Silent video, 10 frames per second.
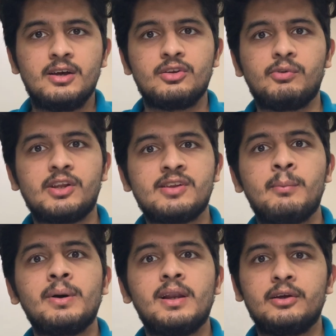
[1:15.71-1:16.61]
For
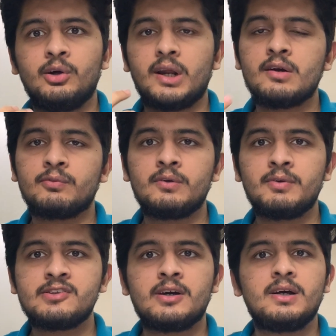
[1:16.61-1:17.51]
example, your F1
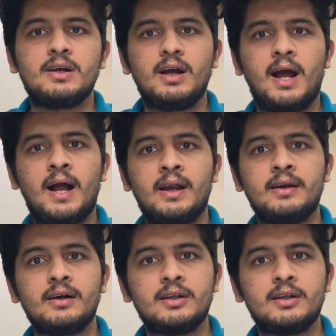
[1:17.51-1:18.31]
visa, and